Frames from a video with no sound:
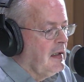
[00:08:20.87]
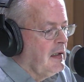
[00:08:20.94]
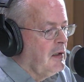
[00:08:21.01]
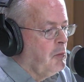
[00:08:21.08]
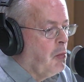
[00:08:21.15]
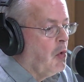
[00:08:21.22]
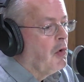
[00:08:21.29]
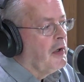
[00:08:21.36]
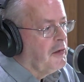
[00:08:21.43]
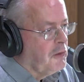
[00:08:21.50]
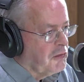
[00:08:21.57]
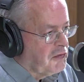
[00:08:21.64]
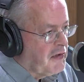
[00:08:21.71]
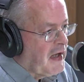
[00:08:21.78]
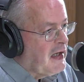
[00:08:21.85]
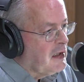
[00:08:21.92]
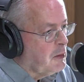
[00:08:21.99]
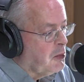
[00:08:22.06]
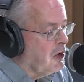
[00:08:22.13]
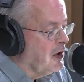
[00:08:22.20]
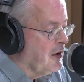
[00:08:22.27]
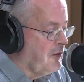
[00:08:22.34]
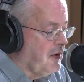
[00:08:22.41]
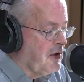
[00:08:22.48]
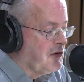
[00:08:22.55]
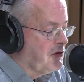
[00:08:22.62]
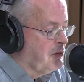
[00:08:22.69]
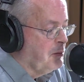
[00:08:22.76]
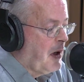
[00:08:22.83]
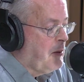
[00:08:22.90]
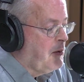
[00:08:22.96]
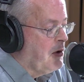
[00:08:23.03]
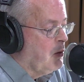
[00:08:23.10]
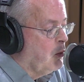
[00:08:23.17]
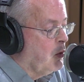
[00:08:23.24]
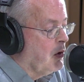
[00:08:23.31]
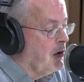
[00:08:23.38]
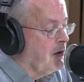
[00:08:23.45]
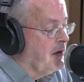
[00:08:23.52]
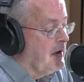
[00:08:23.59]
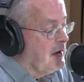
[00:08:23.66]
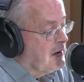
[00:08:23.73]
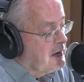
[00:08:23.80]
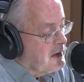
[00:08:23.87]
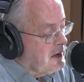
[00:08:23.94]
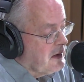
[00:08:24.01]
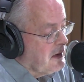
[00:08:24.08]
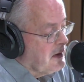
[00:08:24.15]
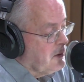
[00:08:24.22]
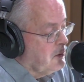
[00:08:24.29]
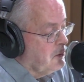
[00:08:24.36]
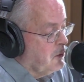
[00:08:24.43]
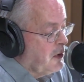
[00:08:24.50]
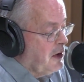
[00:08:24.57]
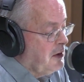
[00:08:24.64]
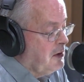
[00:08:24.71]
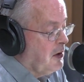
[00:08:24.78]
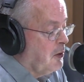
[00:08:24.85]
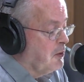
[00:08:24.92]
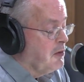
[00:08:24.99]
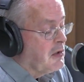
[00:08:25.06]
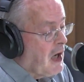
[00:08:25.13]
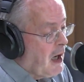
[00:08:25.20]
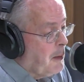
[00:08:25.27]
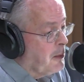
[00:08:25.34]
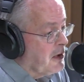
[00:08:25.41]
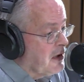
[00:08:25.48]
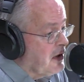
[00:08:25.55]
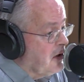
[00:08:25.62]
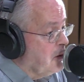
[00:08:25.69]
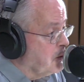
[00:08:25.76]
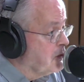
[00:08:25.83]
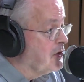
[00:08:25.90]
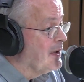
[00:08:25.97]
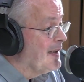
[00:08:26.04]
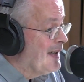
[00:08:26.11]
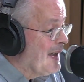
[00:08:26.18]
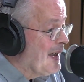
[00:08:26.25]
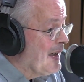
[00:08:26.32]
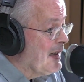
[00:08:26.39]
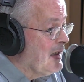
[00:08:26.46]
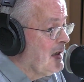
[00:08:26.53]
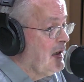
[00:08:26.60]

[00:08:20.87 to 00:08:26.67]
more understandable if it's maybe a word that we don't commonly use today.